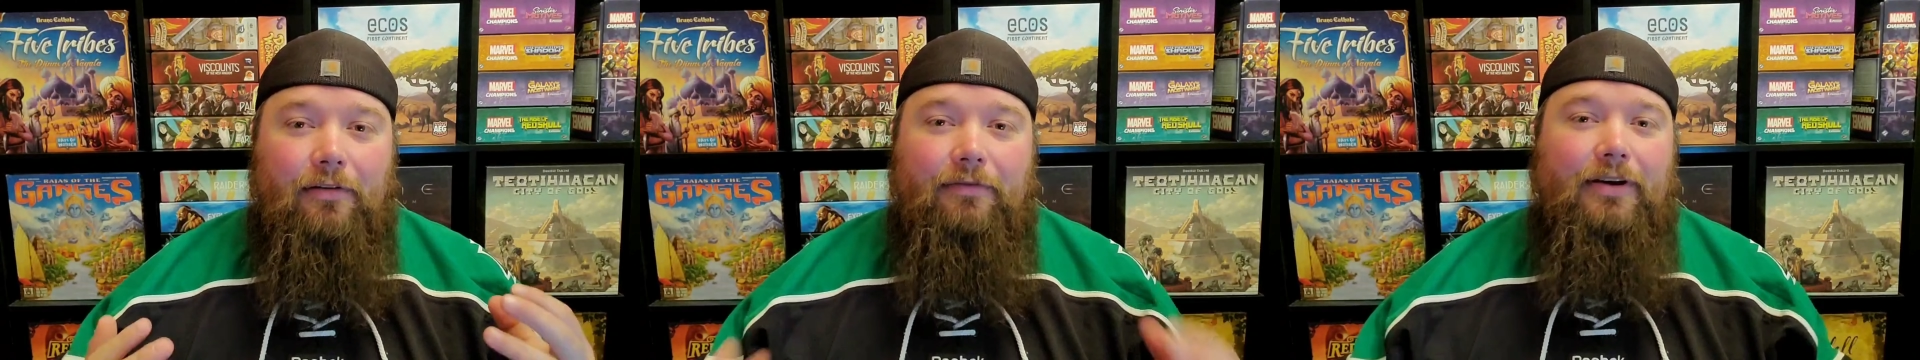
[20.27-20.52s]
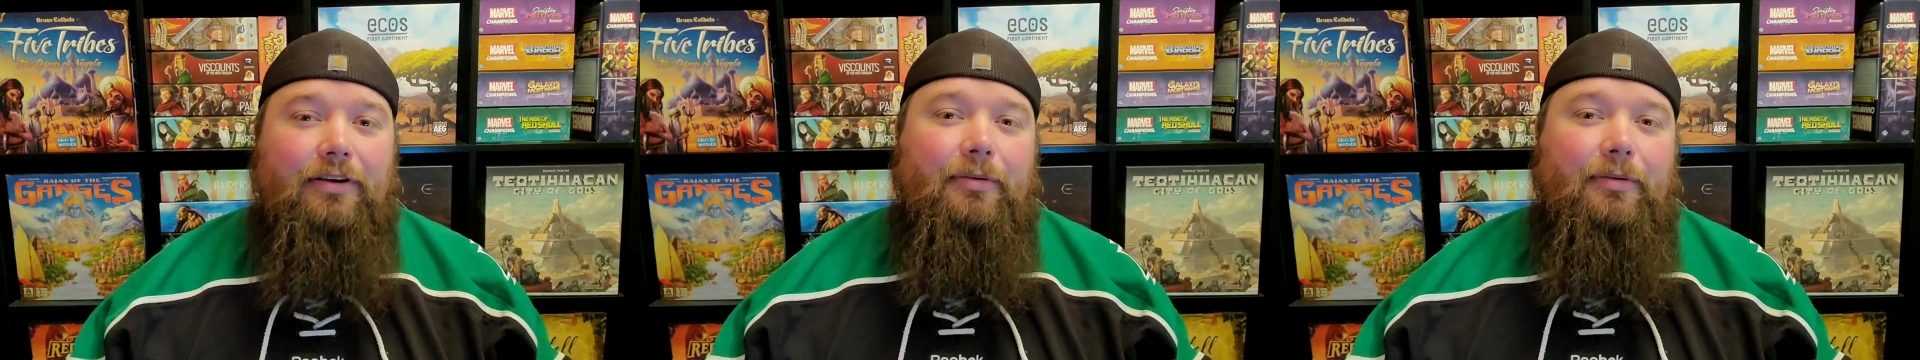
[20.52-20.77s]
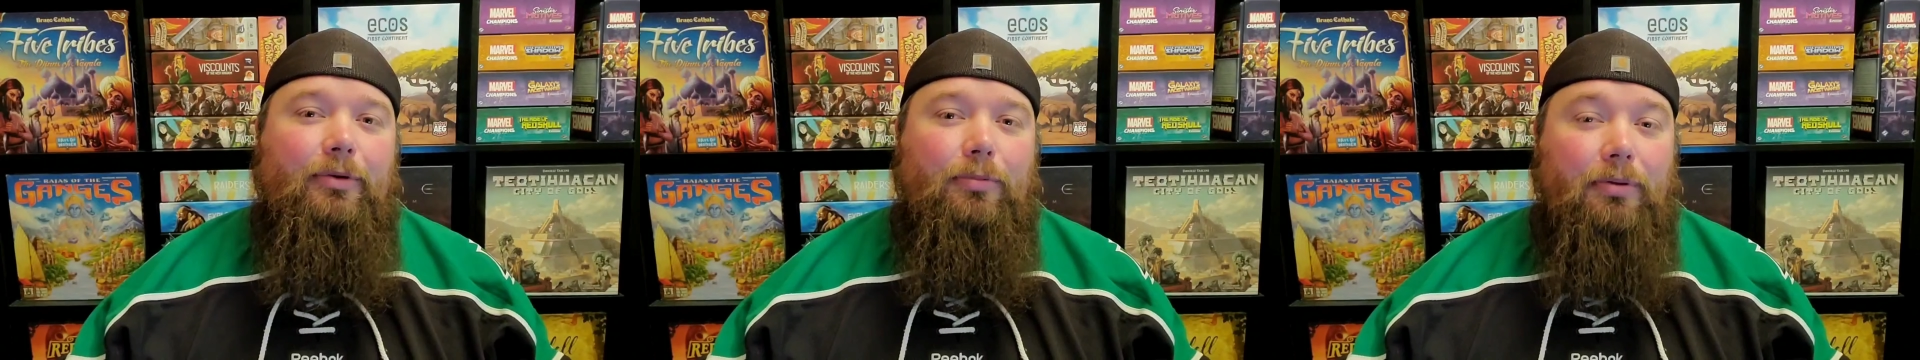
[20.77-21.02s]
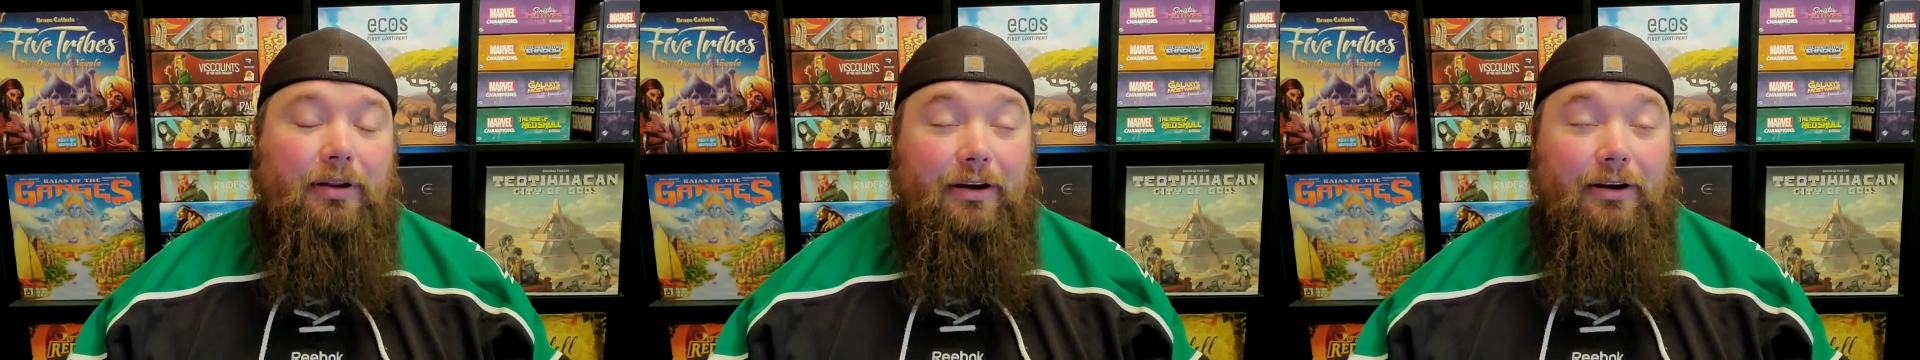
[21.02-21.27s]
variable
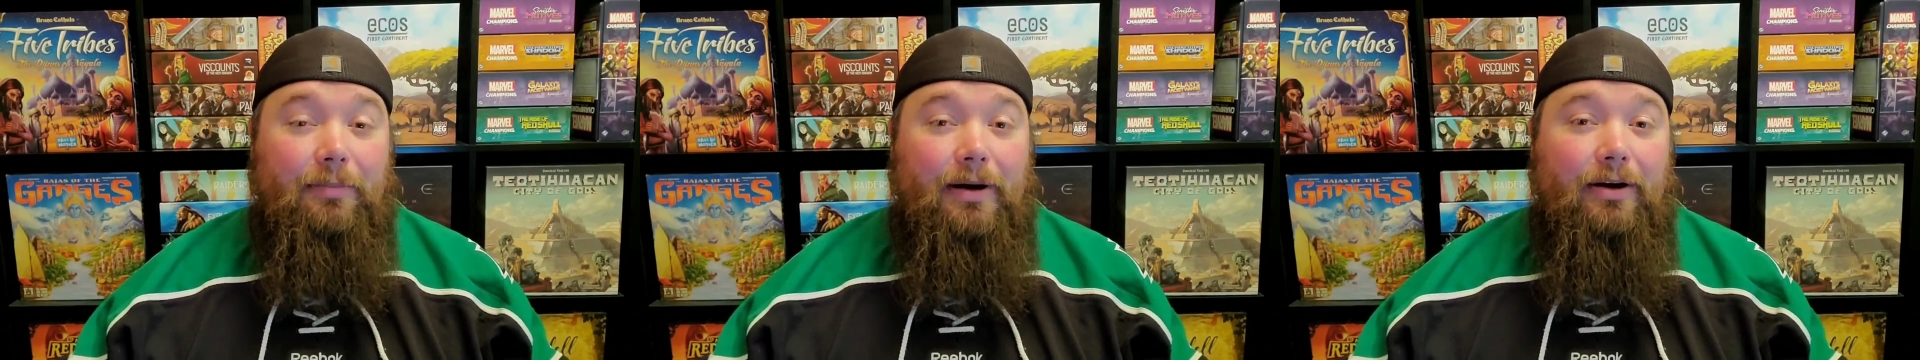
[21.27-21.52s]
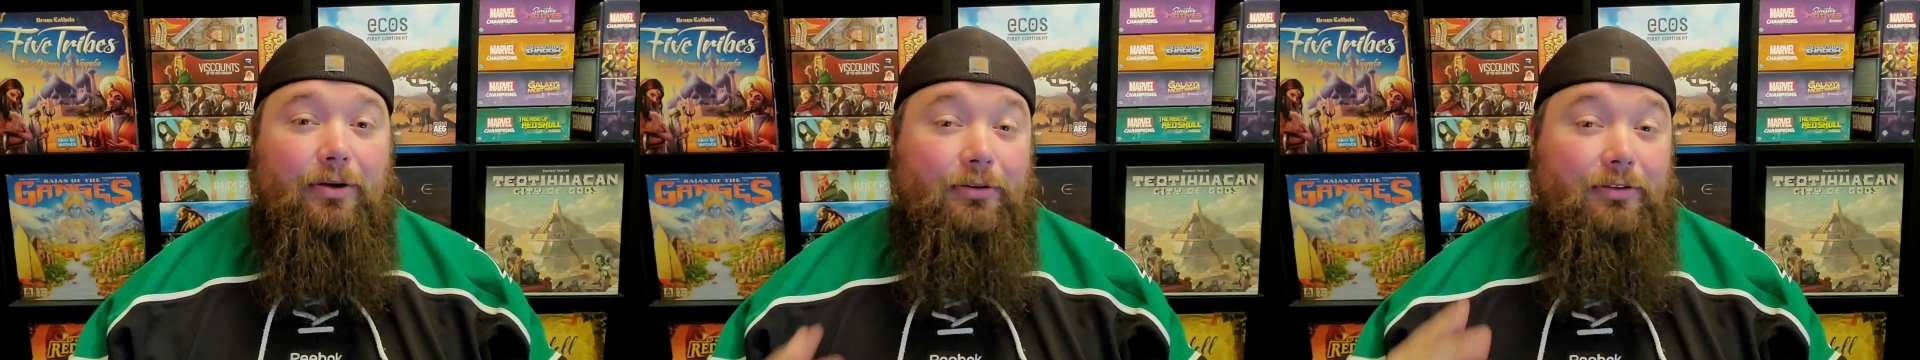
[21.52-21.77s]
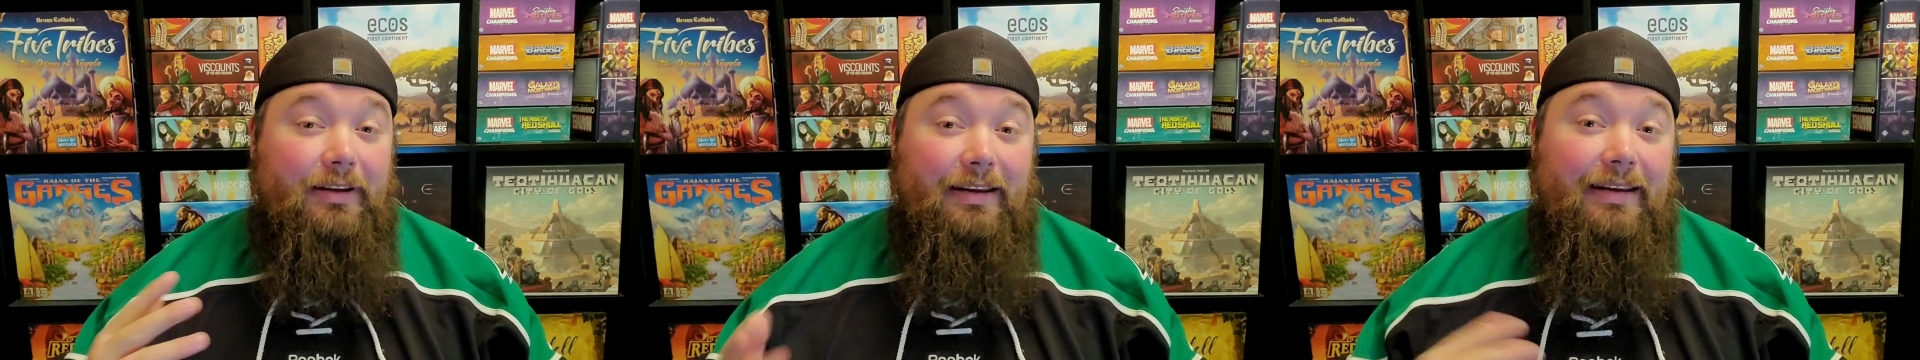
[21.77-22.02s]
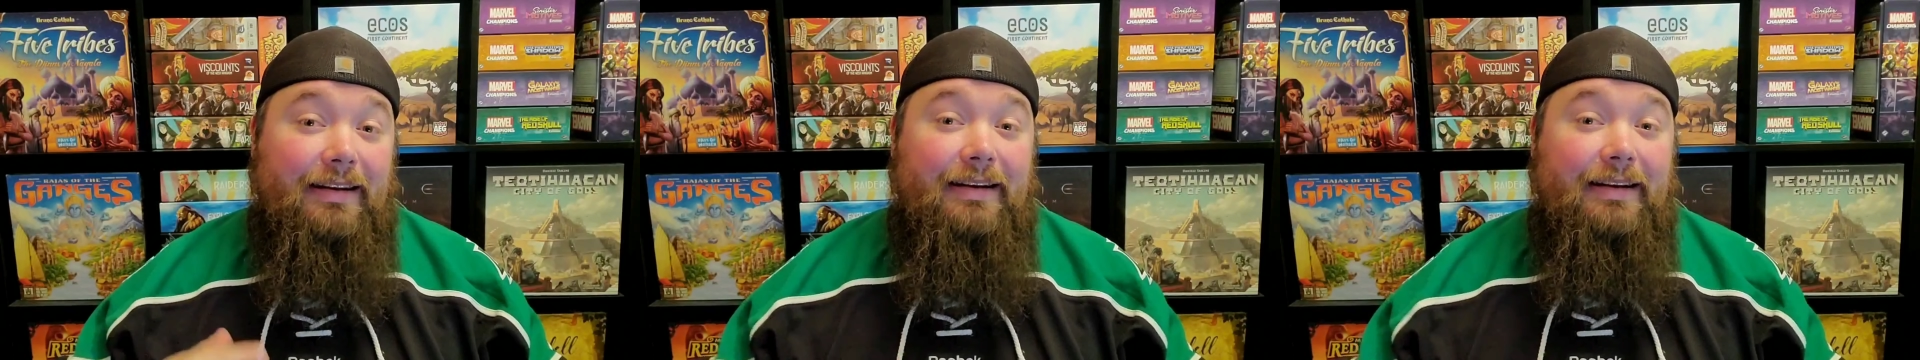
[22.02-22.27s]
player powers
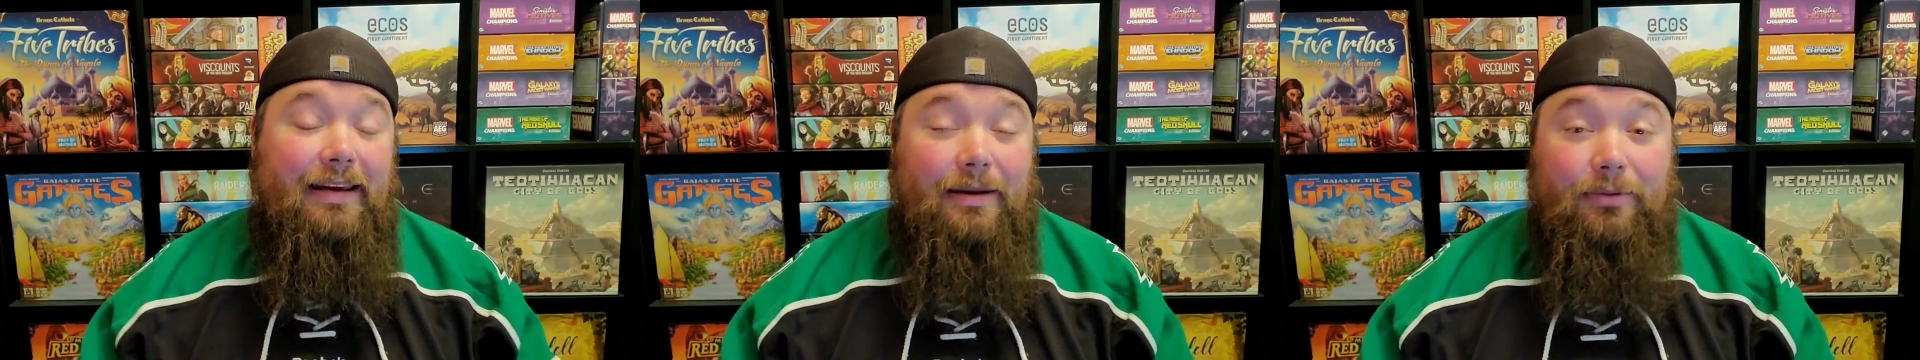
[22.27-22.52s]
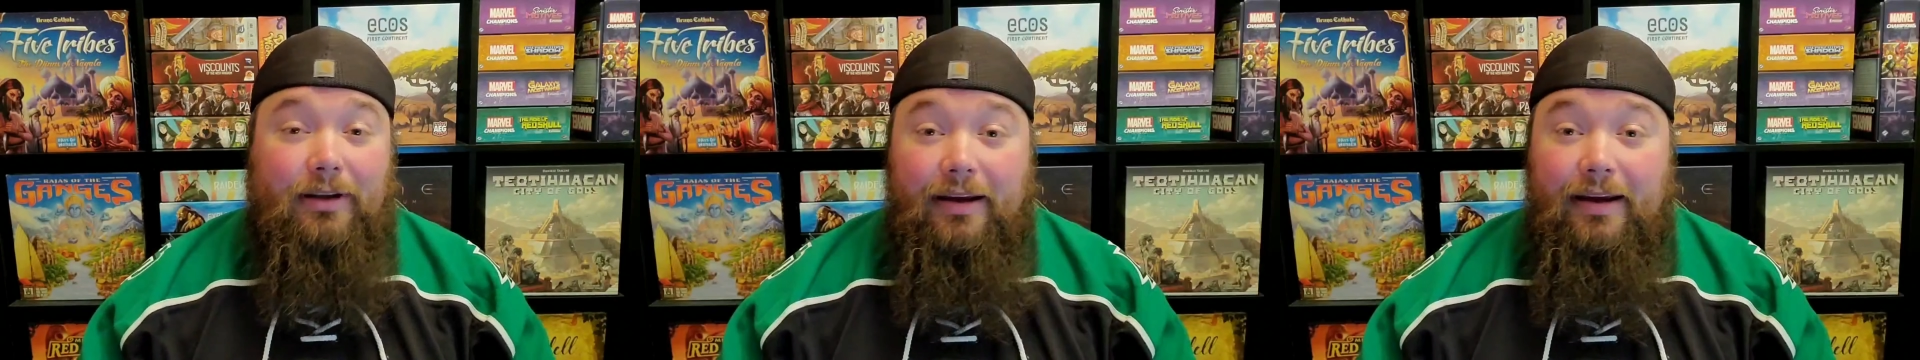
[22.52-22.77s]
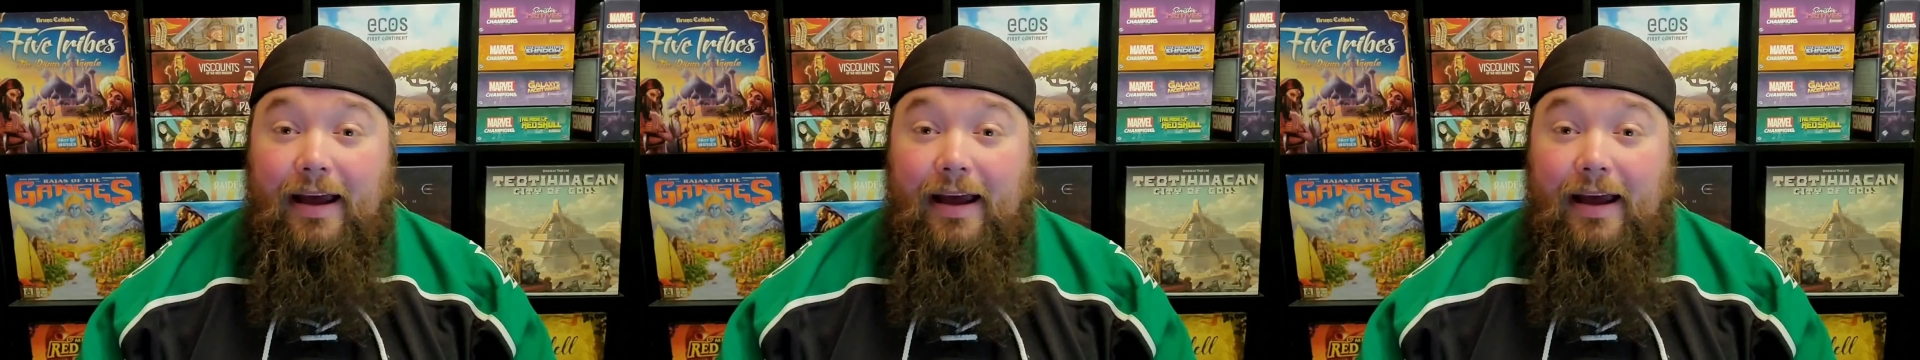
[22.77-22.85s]
in games.